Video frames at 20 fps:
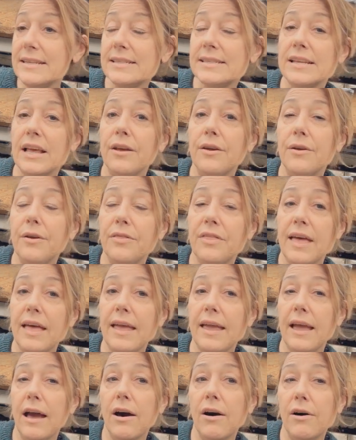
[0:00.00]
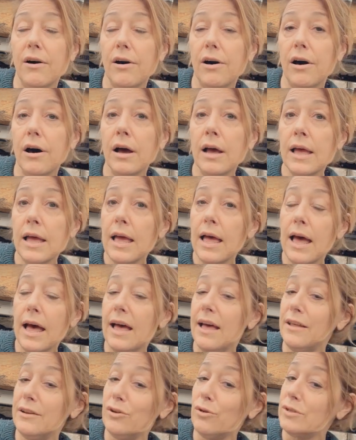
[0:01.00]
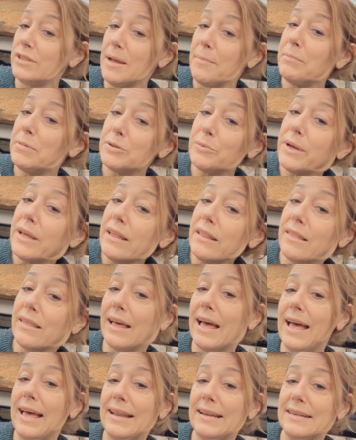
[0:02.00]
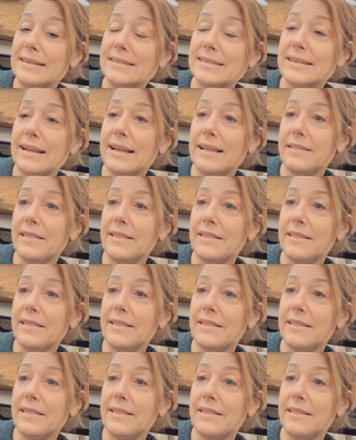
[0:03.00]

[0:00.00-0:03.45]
So they are not tampered with and